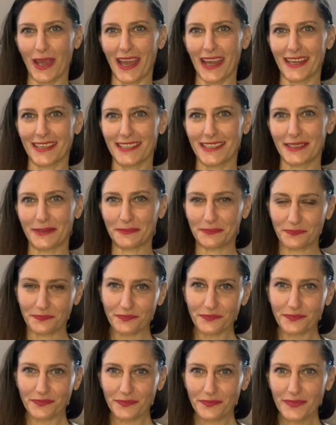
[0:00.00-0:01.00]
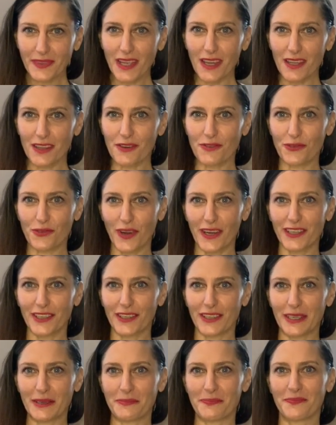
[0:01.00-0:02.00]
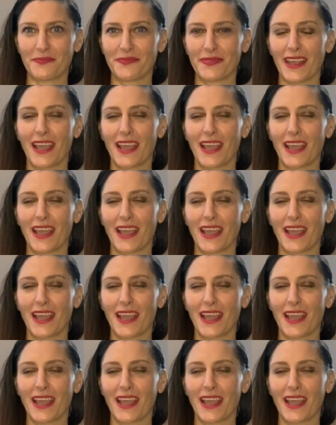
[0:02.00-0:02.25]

as the frenulum.